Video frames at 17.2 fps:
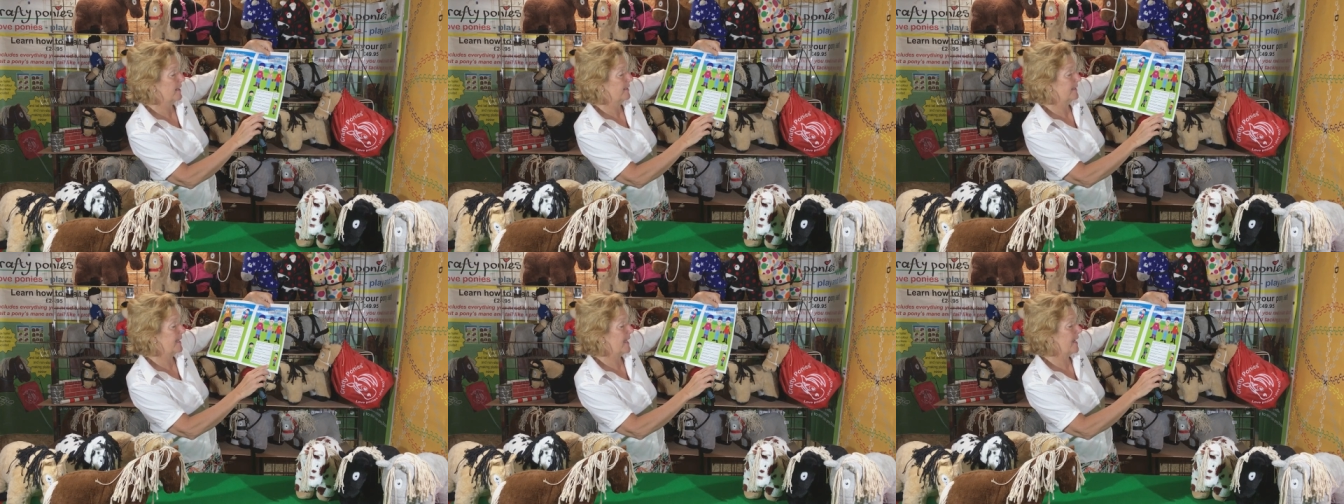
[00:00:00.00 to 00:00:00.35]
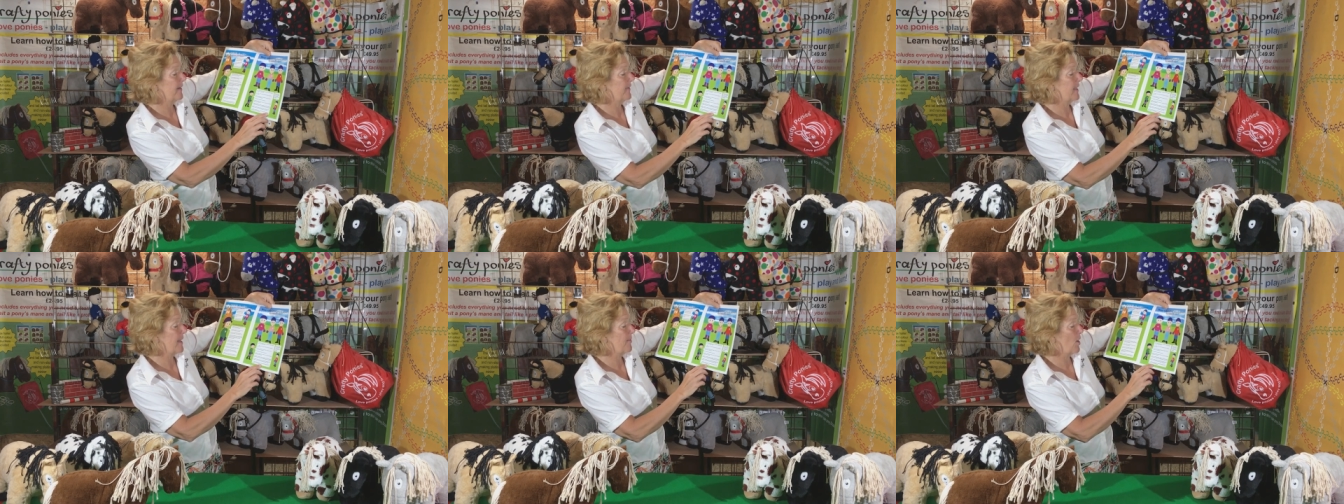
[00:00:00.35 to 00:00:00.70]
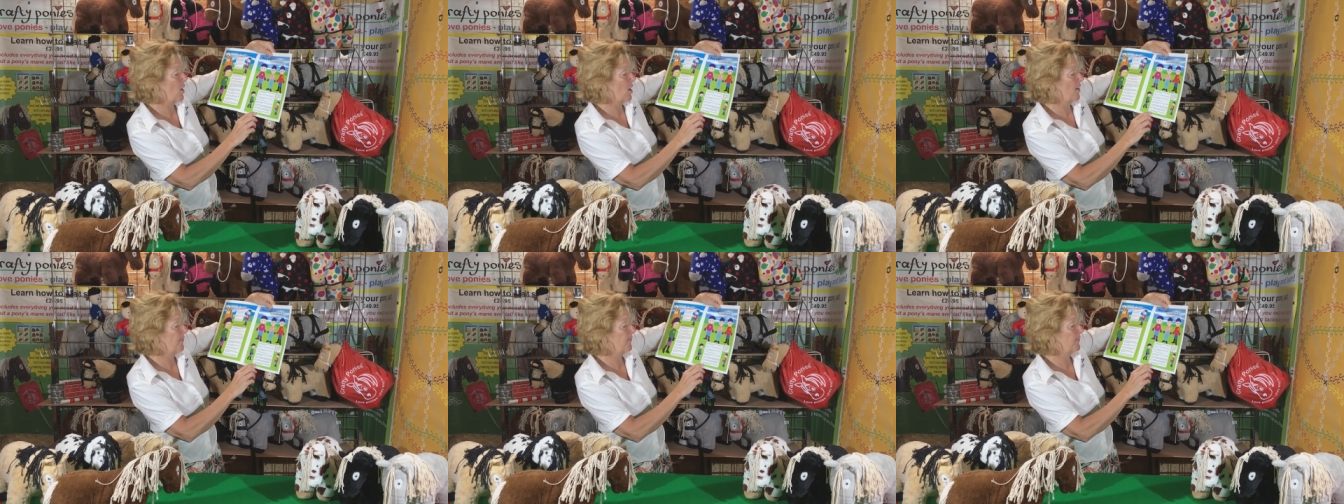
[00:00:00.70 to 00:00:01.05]
Take them
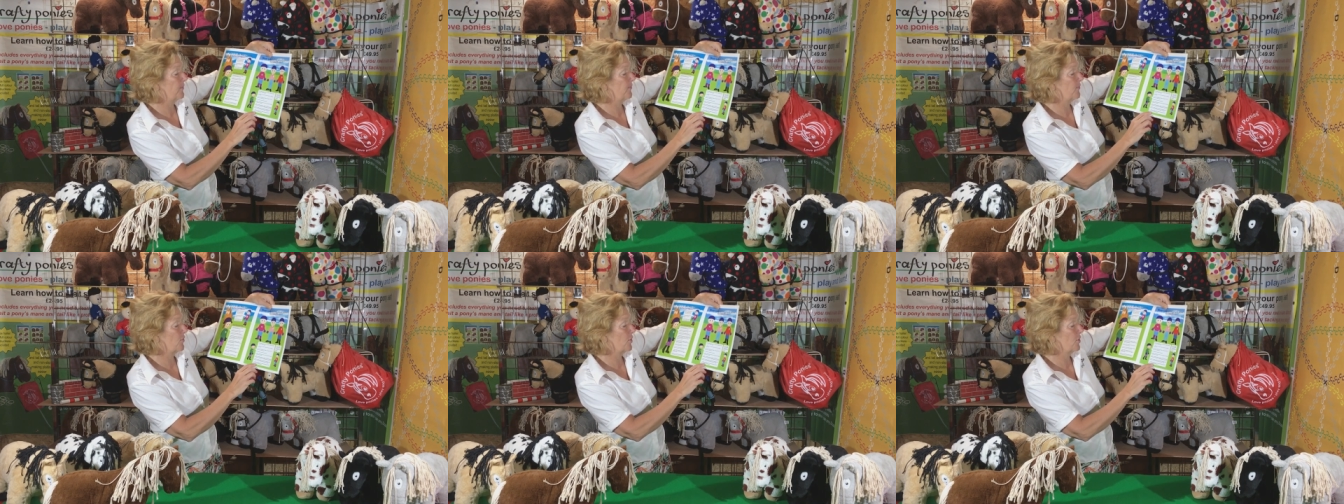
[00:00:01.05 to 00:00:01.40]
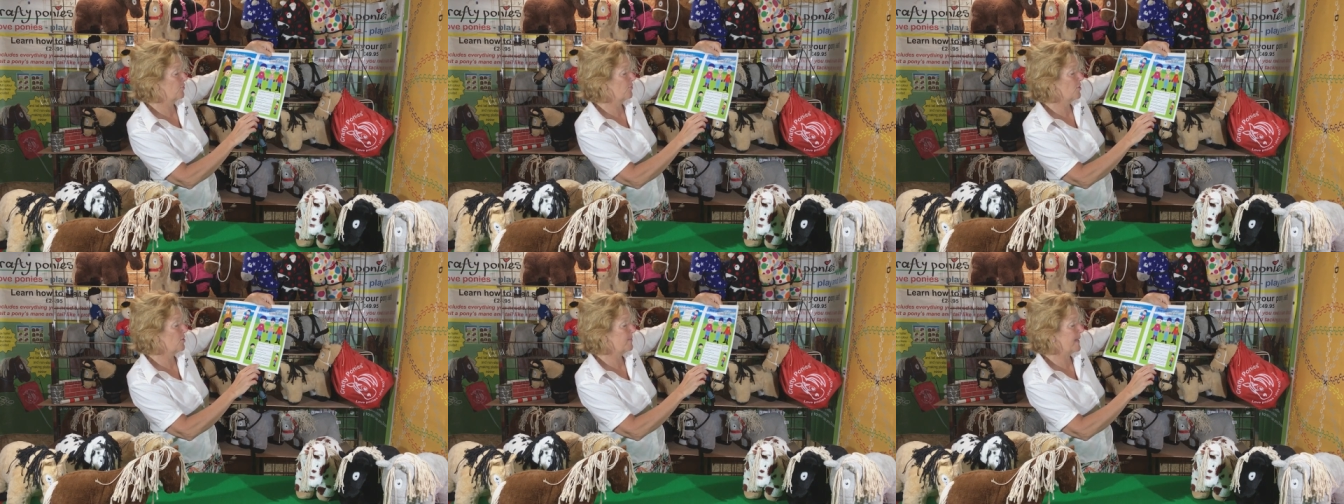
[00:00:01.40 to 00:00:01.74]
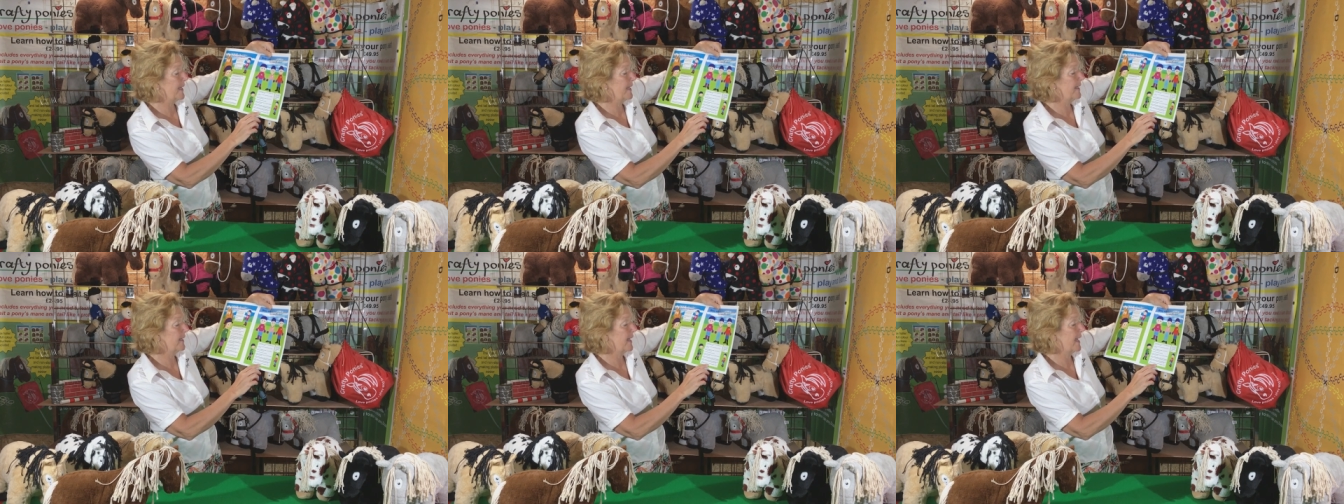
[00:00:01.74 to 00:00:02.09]
off for
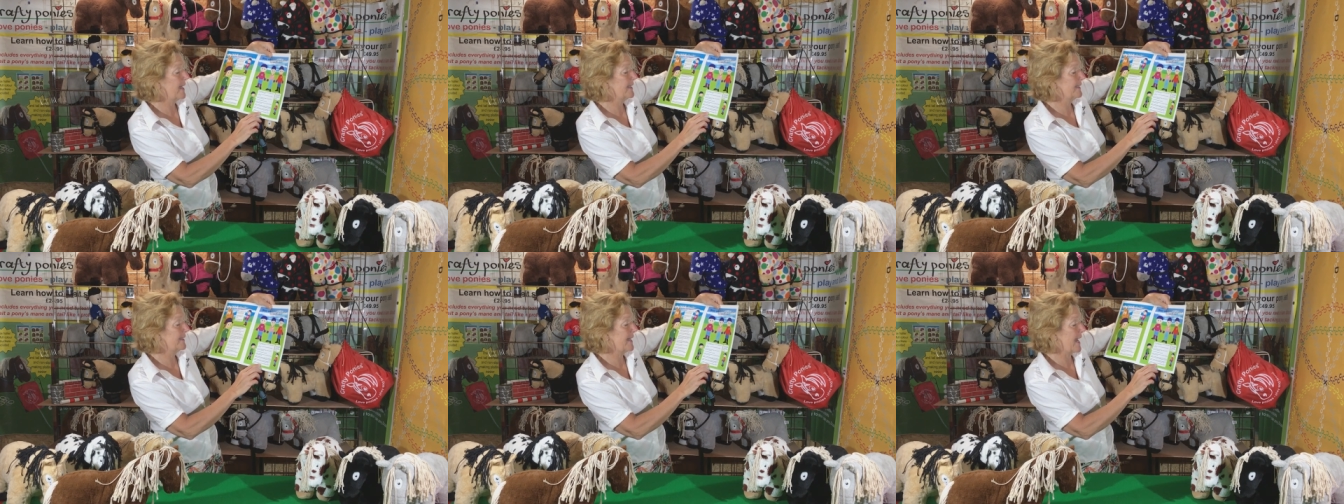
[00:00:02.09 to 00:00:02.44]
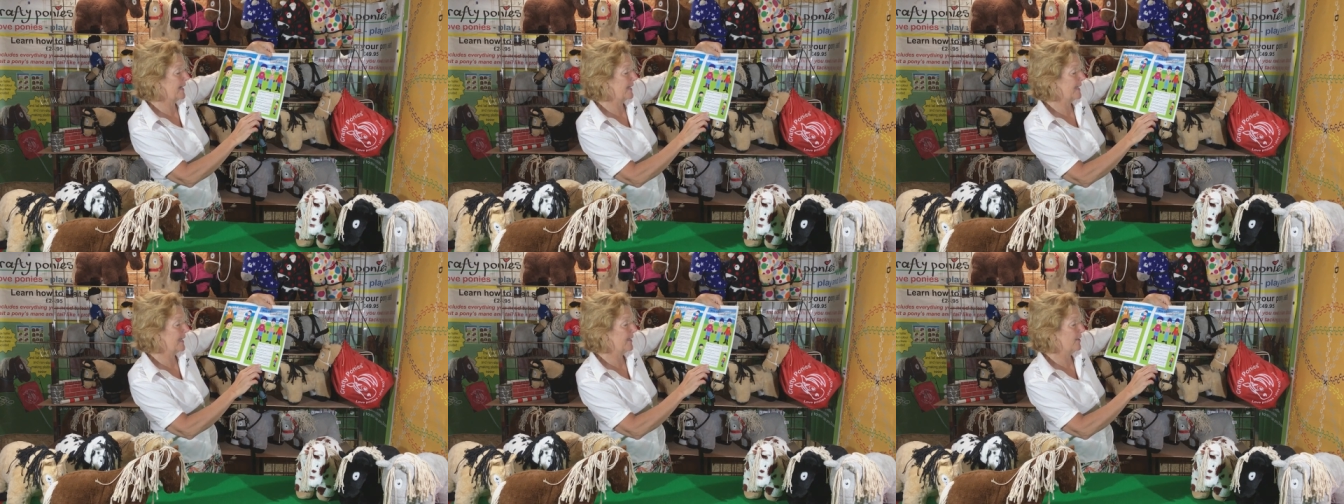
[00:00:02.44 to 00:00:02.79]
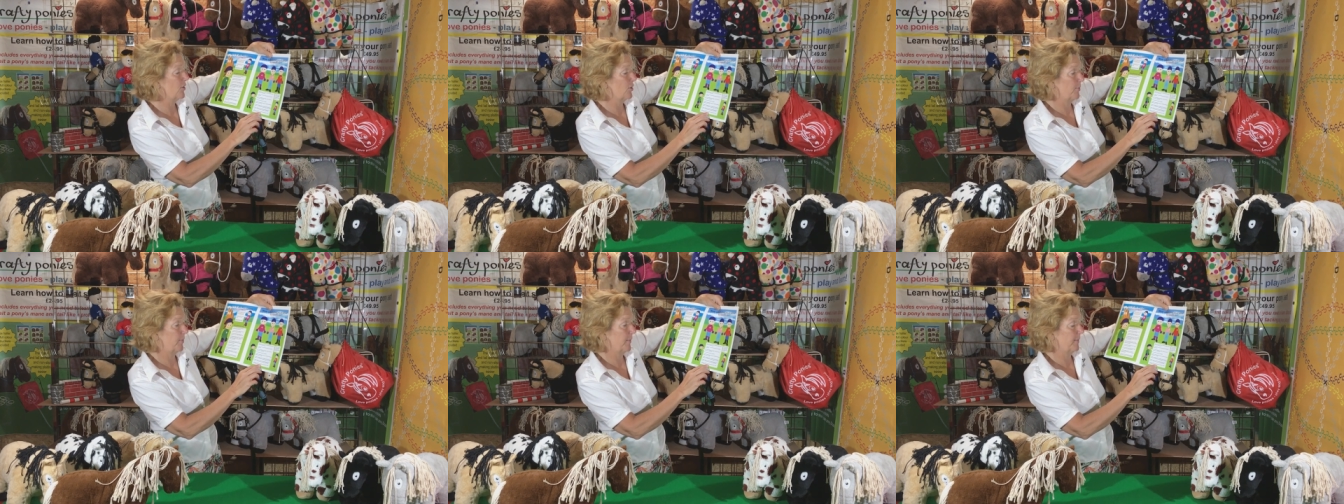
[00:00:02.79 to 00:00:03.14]
grooming and tacking
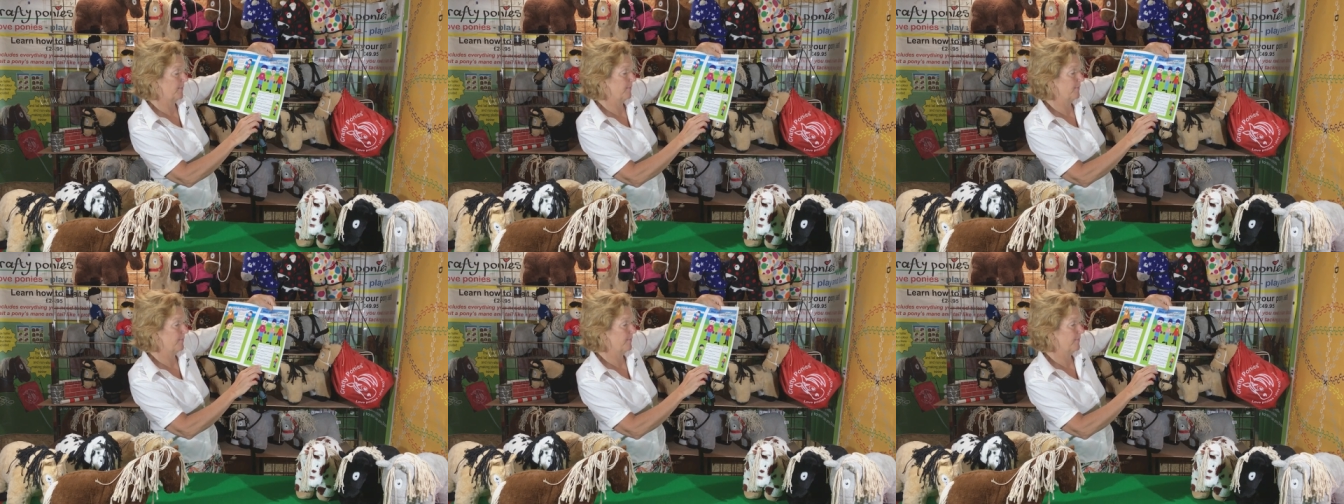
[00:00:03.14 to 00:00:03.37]
up.